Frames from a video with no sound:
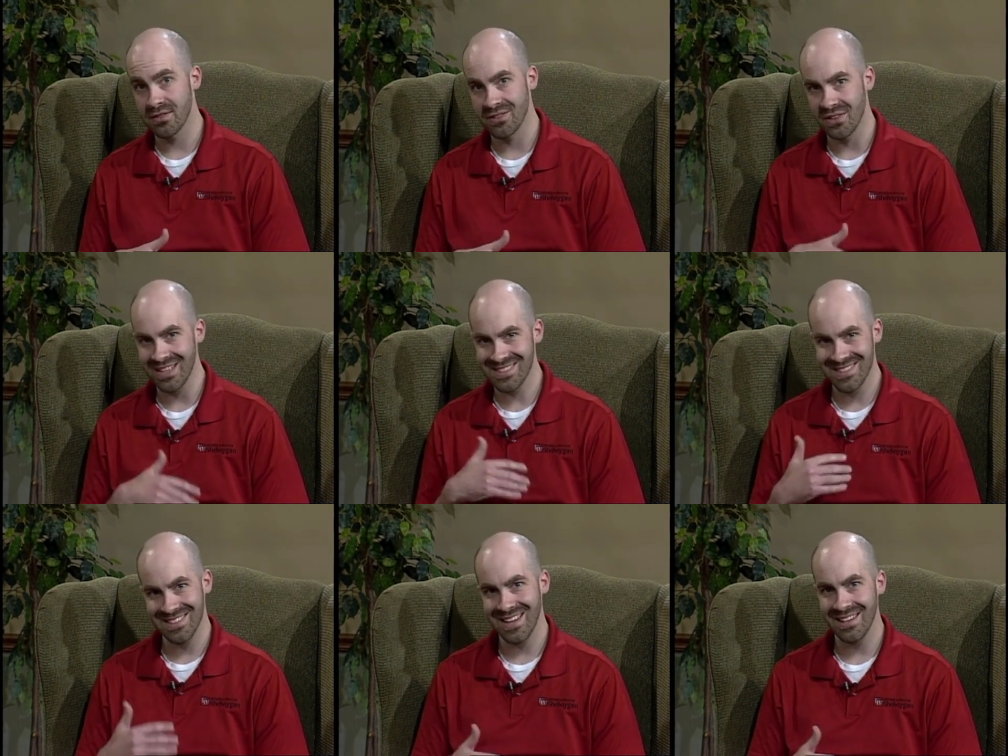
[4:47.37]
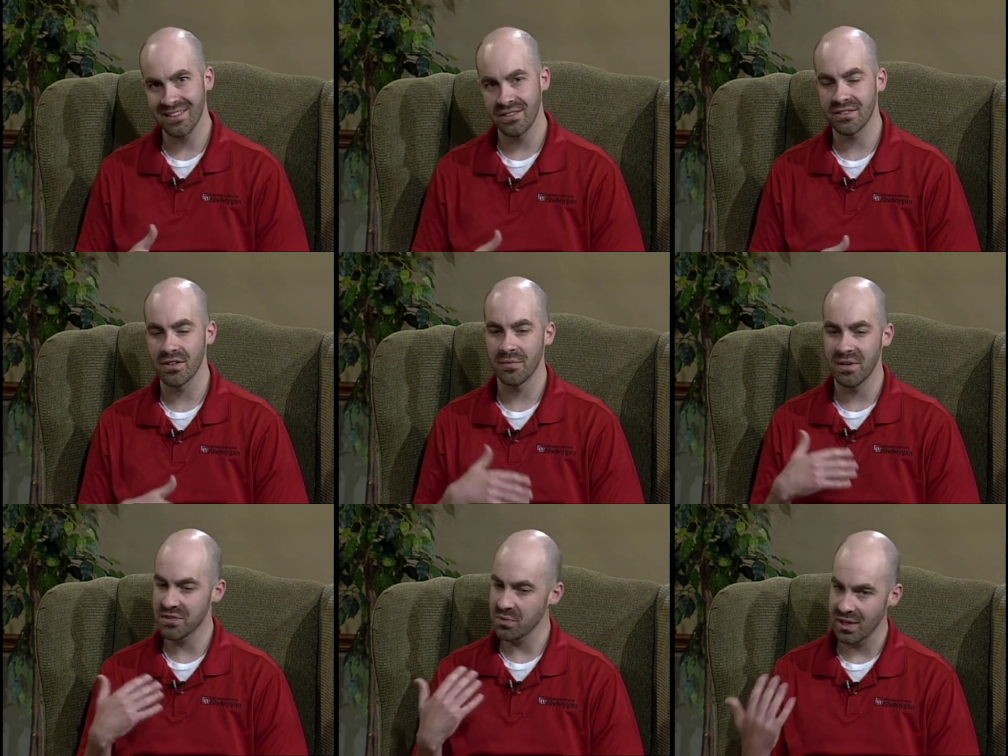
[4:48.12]
So that's the technical term.
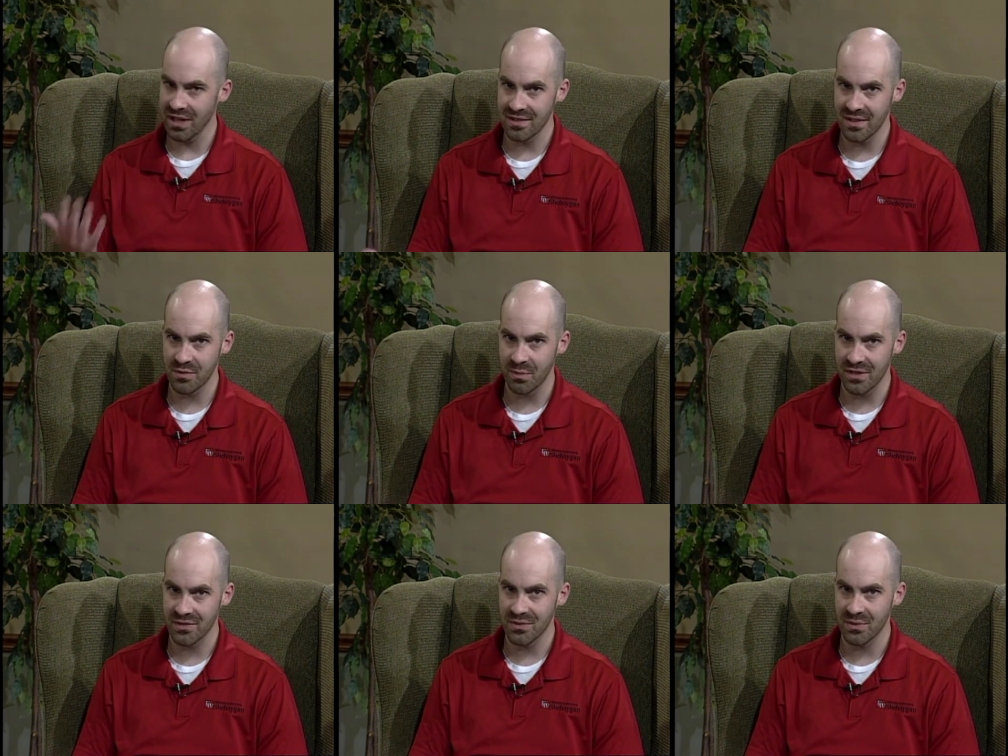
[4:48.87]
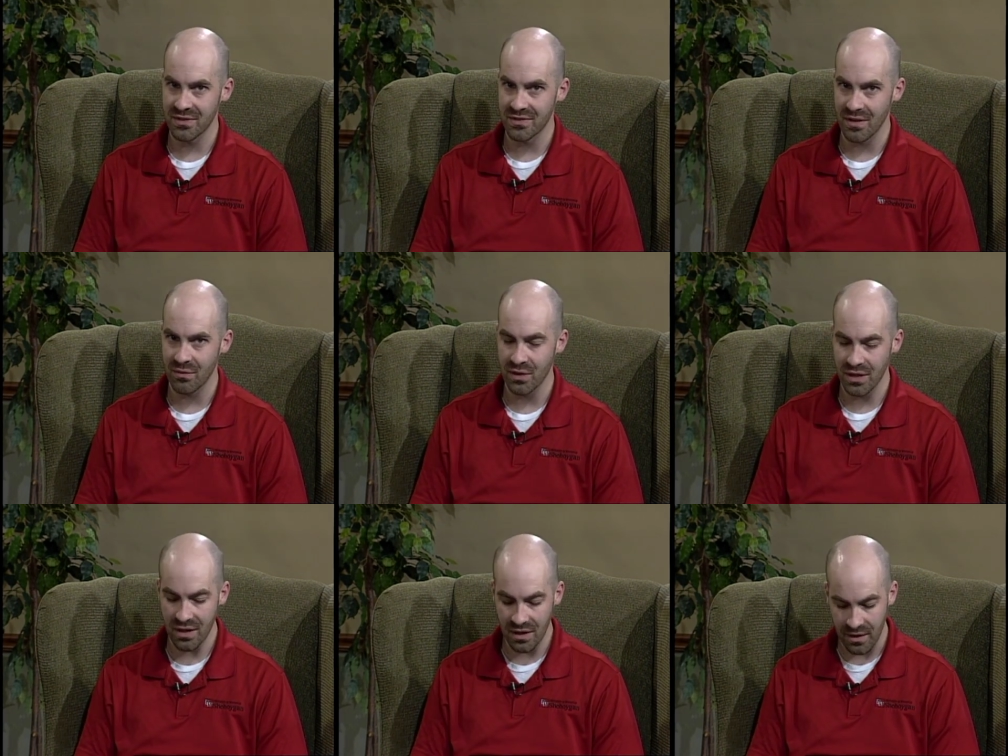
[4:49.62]
That's what I teach my students
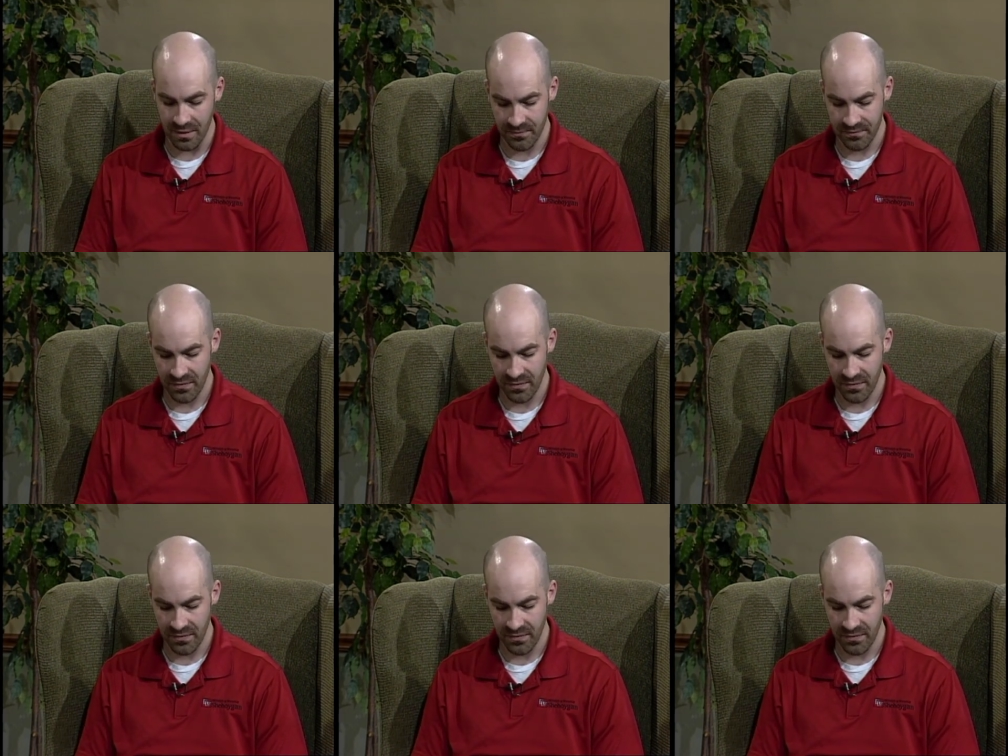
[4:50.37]
every year.